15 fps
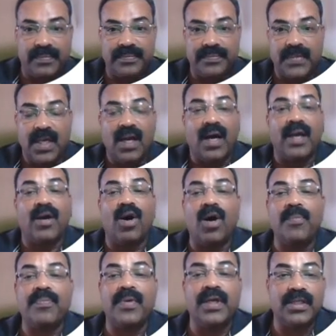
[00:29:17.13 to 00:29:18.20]
I hope
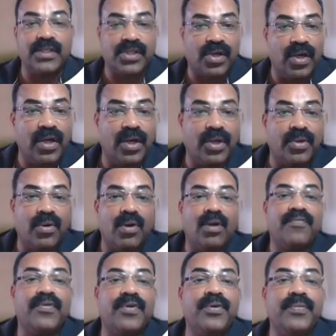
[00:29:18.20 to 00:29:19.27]
it is clear to all of you.